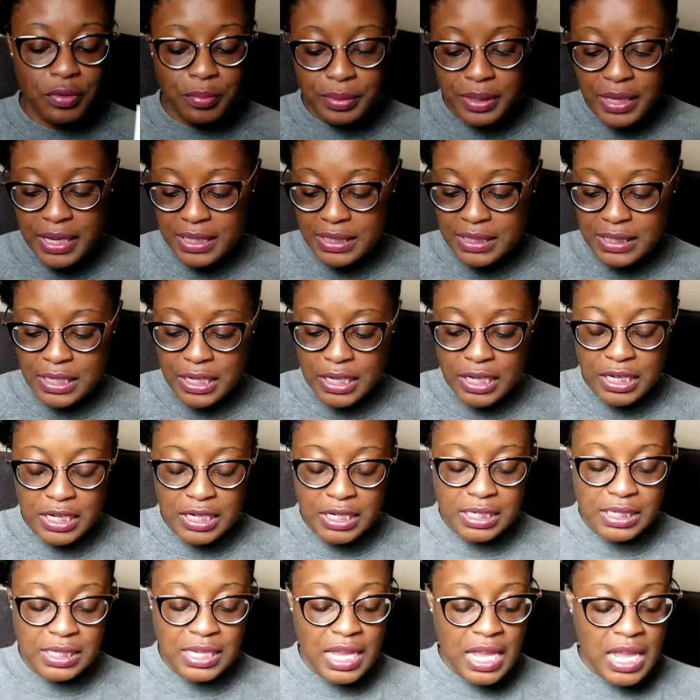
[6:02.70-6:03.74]
blank
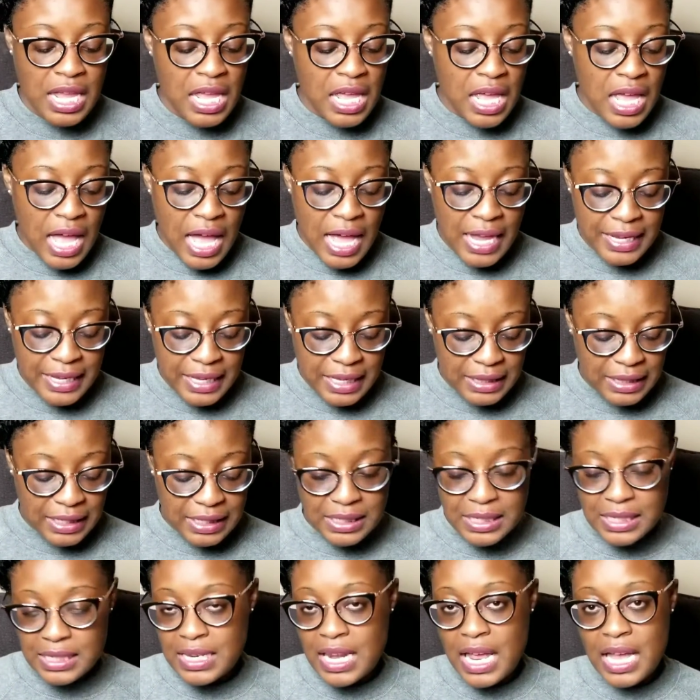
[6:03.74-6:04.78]
stickers. Again,
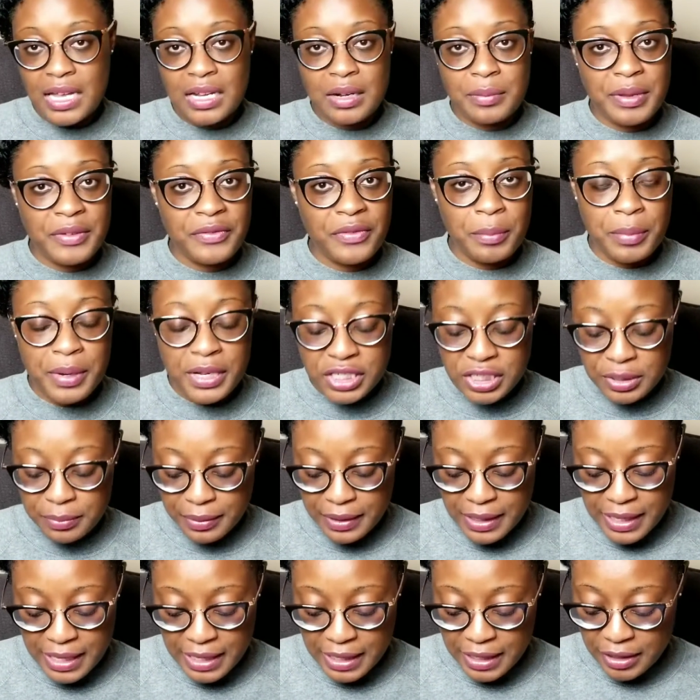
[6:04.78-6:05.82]
this is not going to be for budget
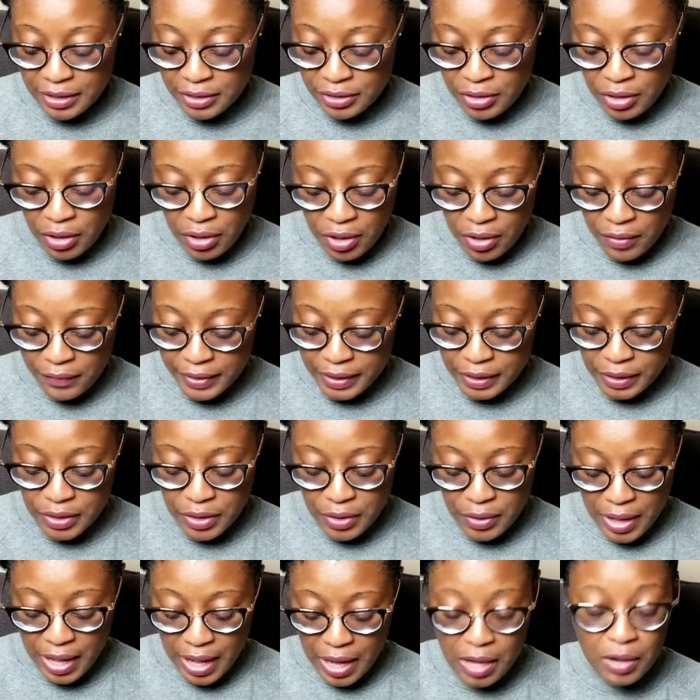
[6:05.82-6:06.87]
planning. Y'all already
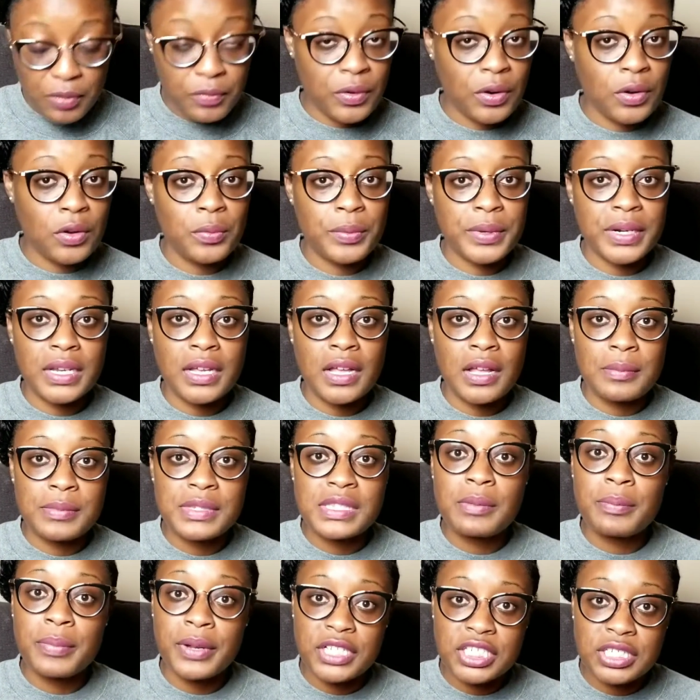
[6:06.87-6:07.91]
know how I roll when it comes
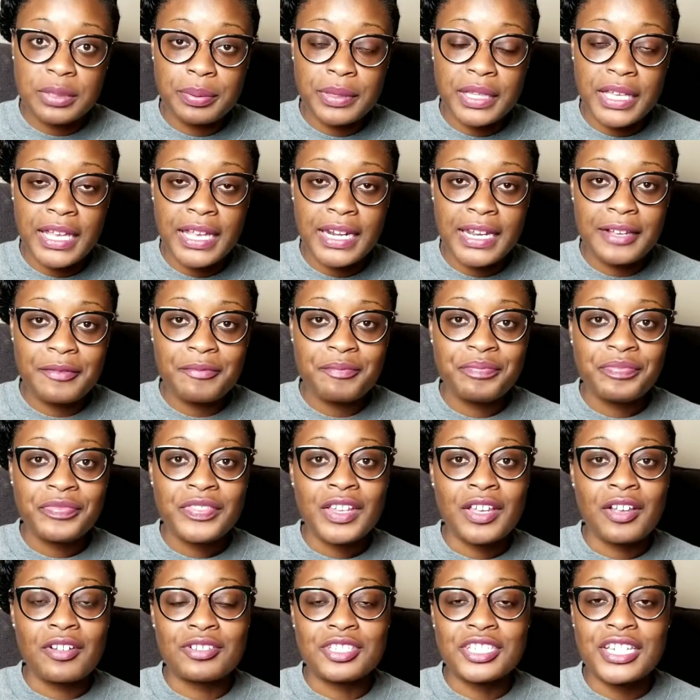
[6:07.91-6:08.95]
to budget planning.
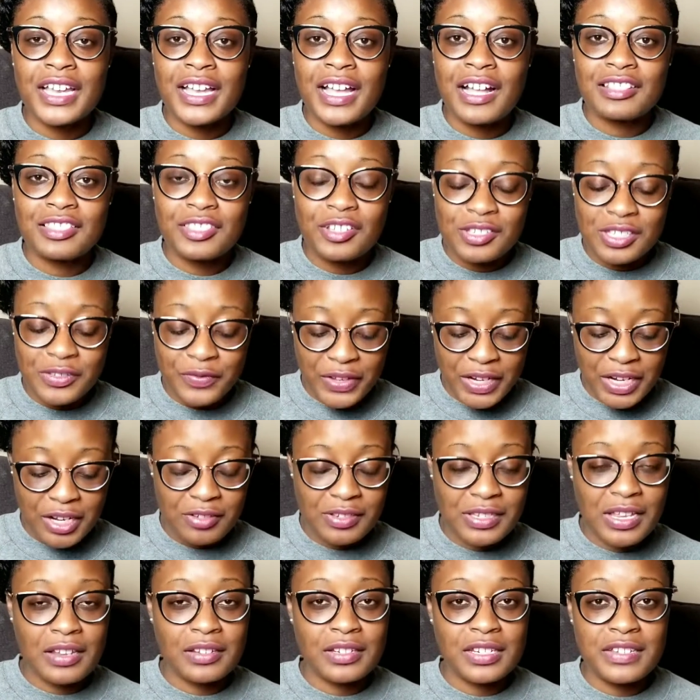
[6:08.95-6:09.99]
Go check out those
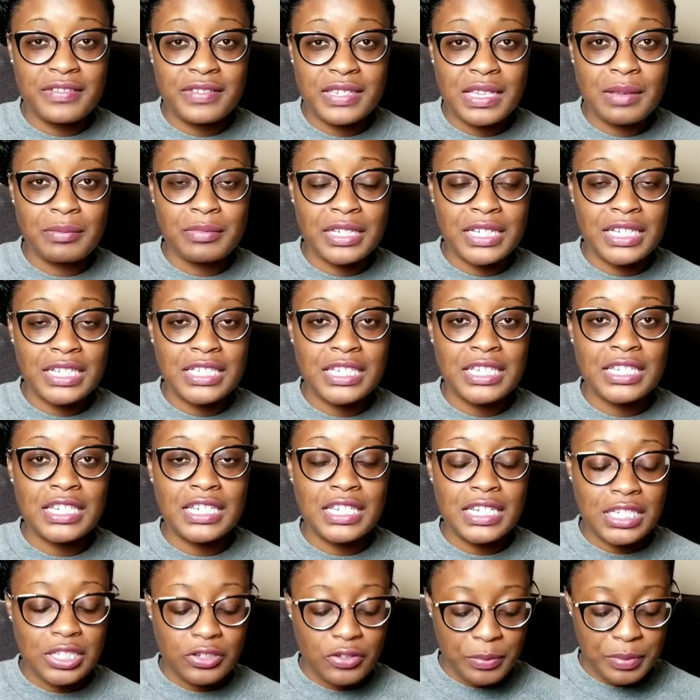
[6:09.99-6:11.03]
videos. I'll leave some linked in the
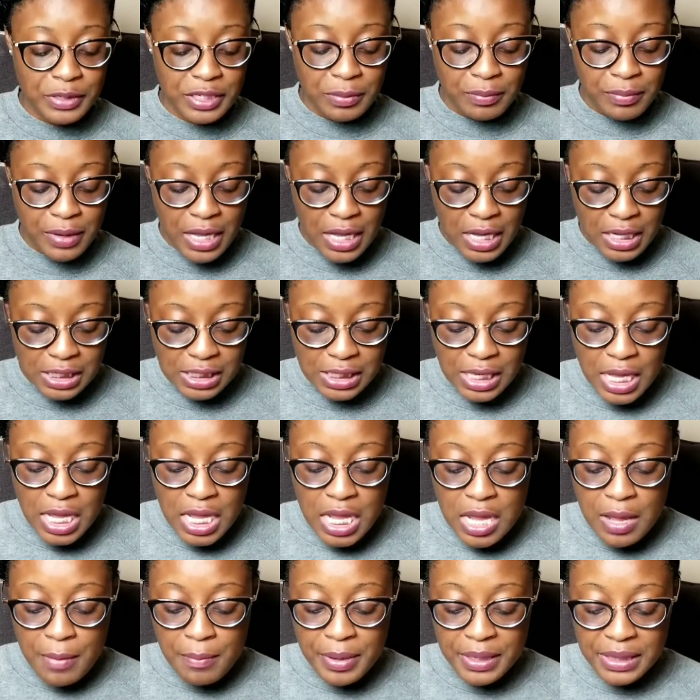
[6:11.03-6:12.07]
description box.
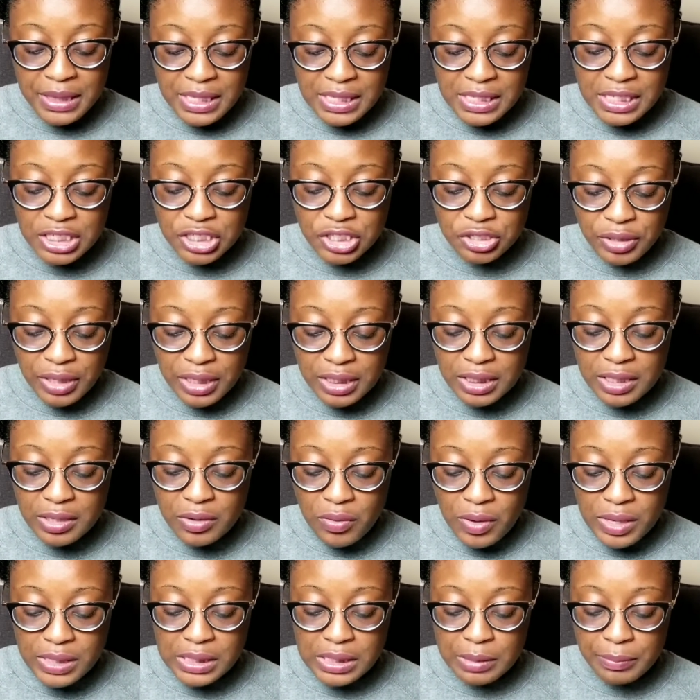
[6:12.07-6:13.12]
But this is strictly
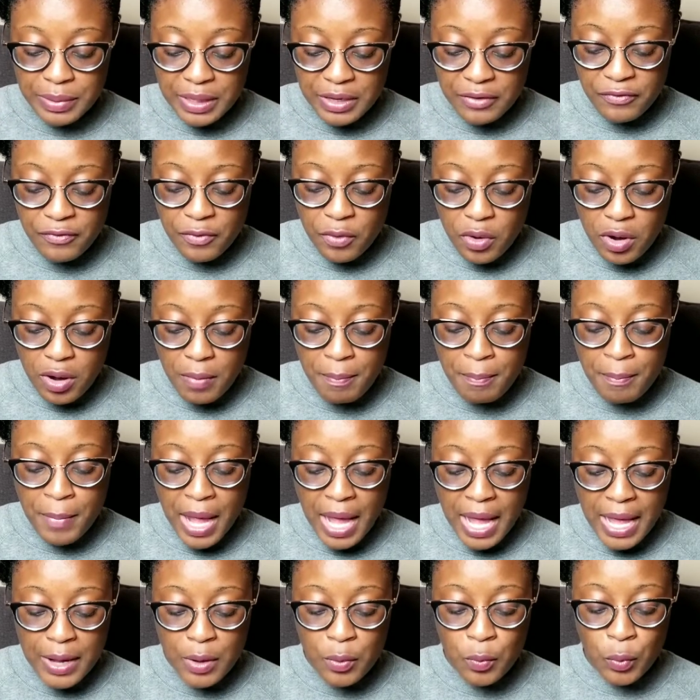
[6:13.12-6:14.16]
going to be for
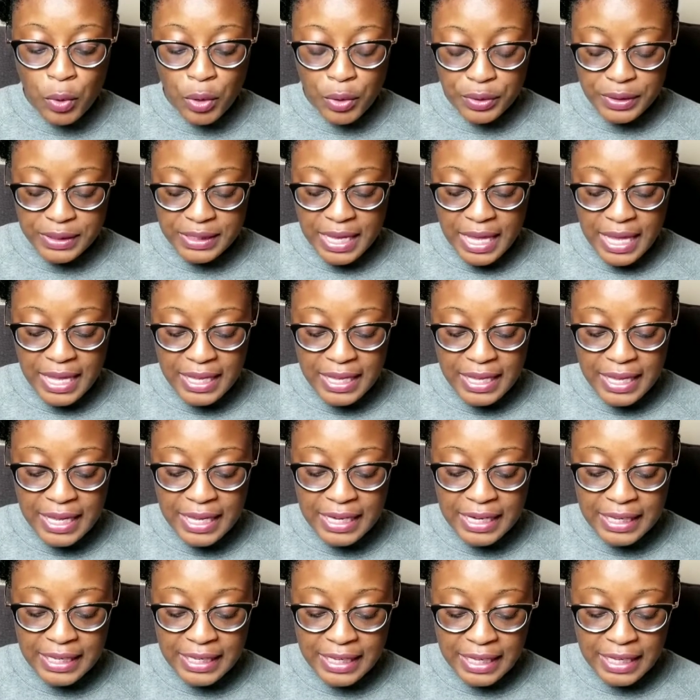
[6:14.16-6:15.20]
my work day. And
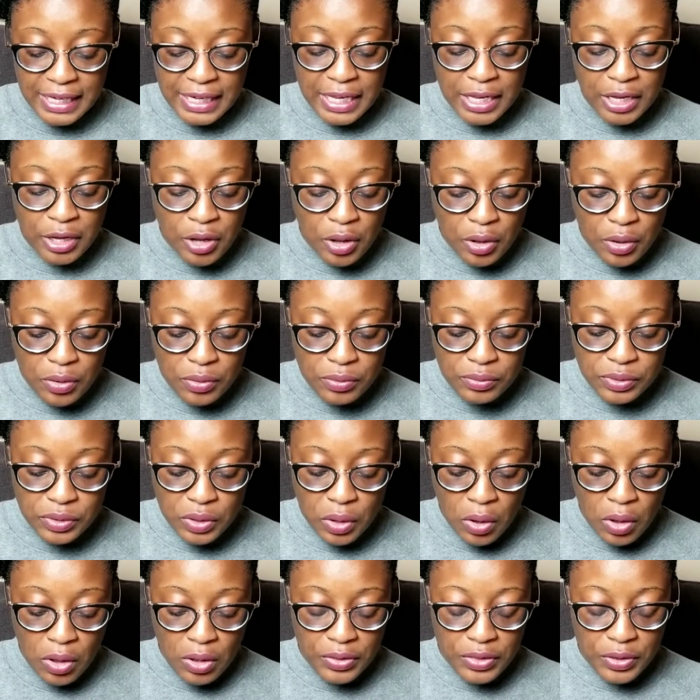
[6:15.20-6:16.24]
again, it goes
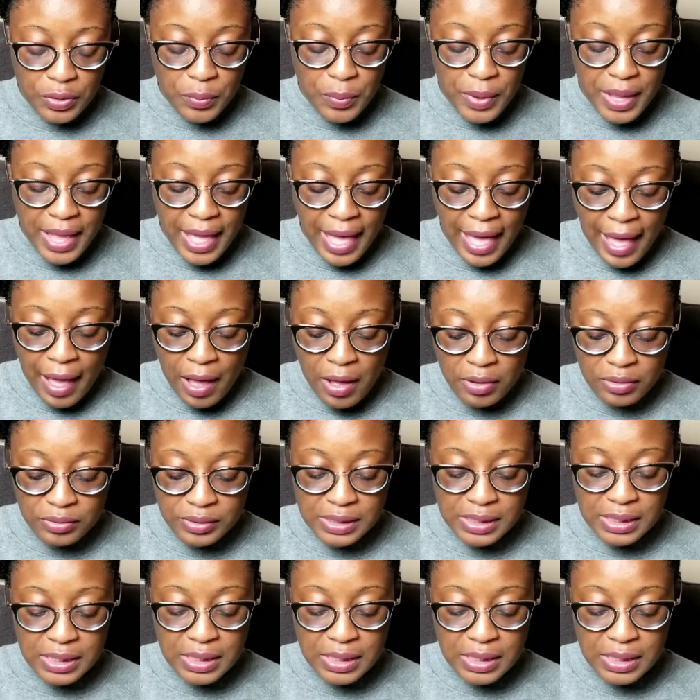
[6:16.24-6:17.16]
all the way out